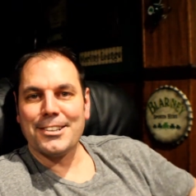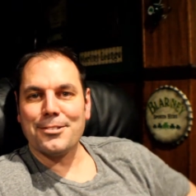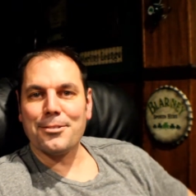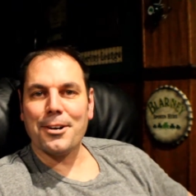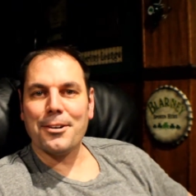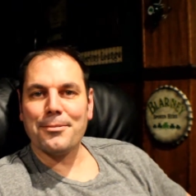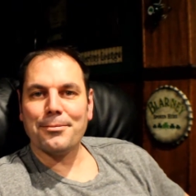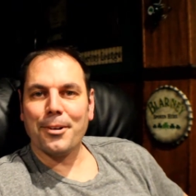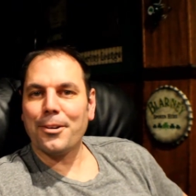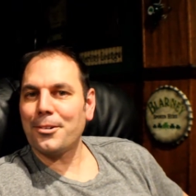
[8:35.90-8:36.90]
this uh,
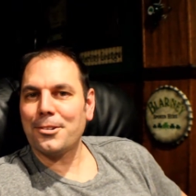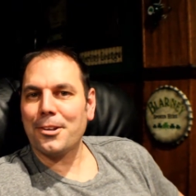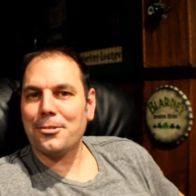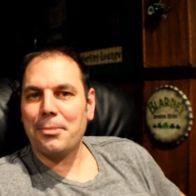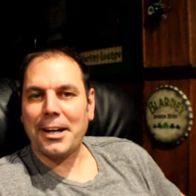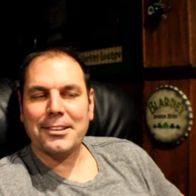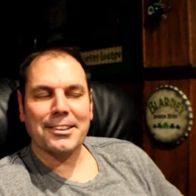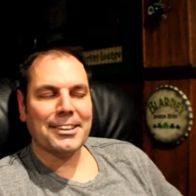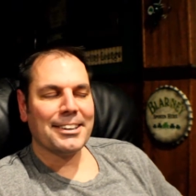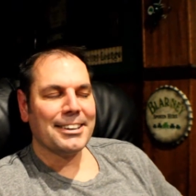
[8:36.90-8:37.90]
murder
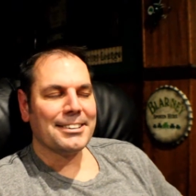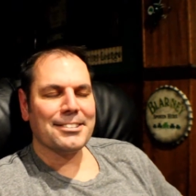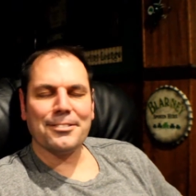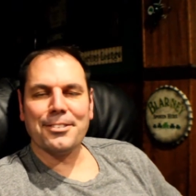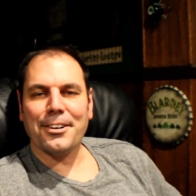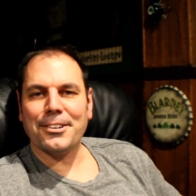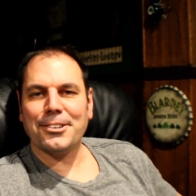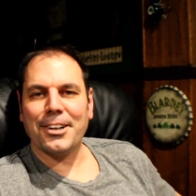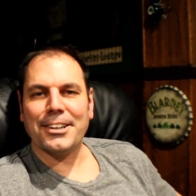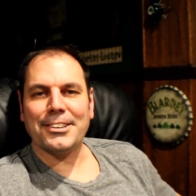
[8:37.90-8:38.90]
suspect. So very
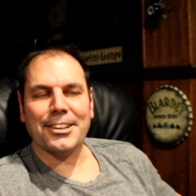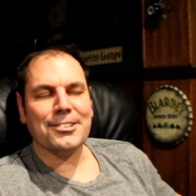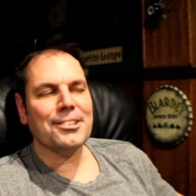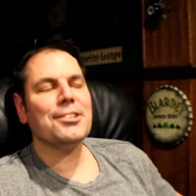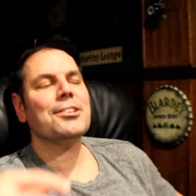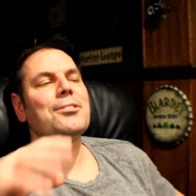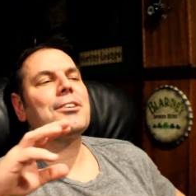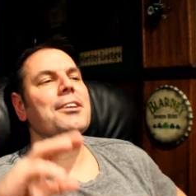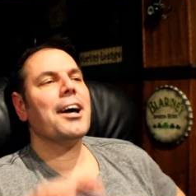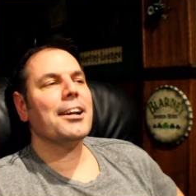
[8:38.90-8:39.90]
strange there. So th-
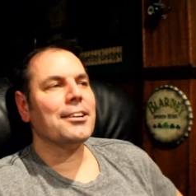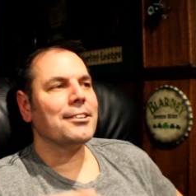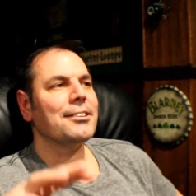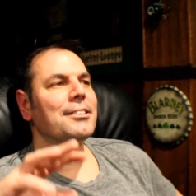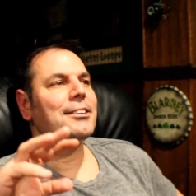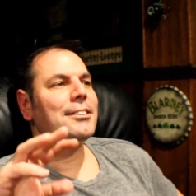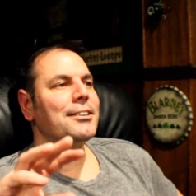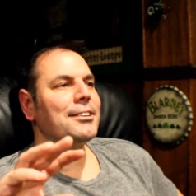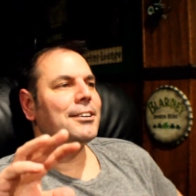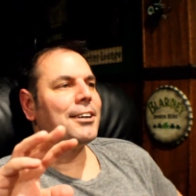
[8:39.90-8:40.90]
there's a lot of
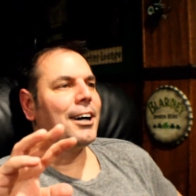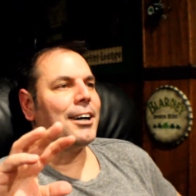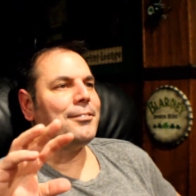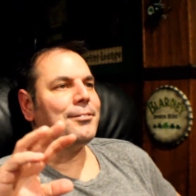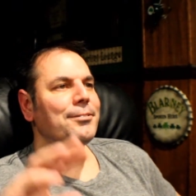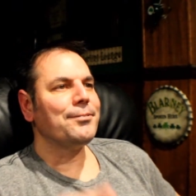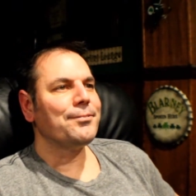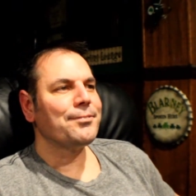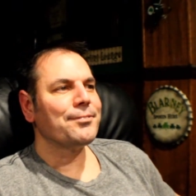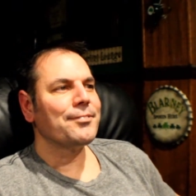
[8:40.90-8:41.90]

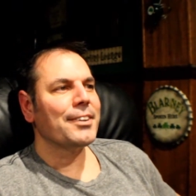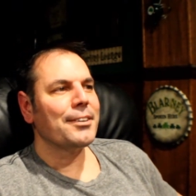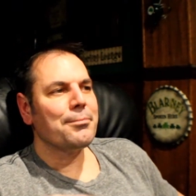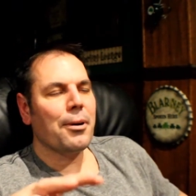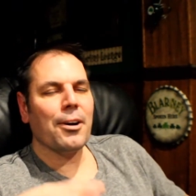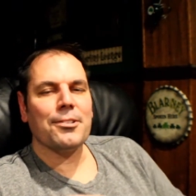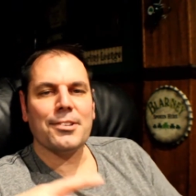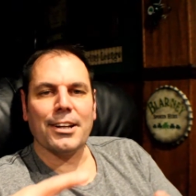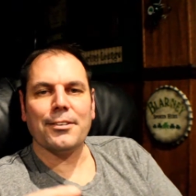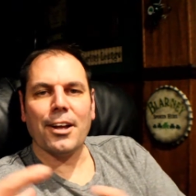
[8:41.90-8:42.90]
um,
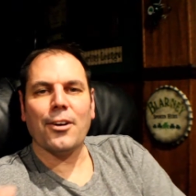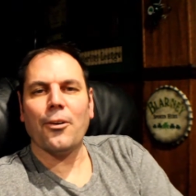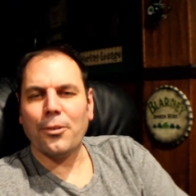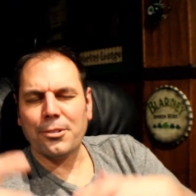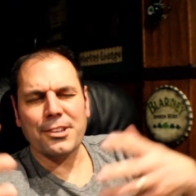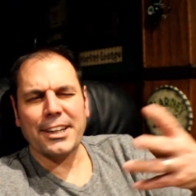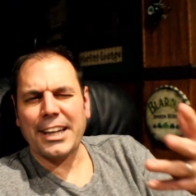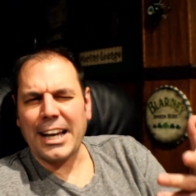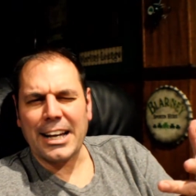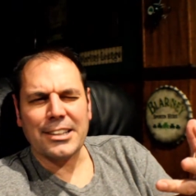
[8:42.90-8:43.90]
parts that a lot of holes, I
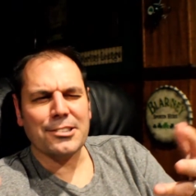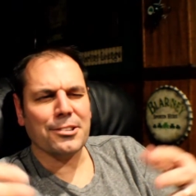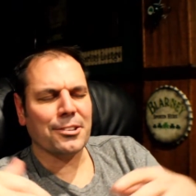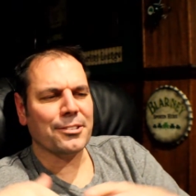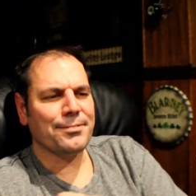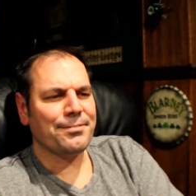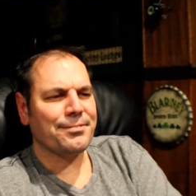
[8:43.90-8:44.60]
guess, or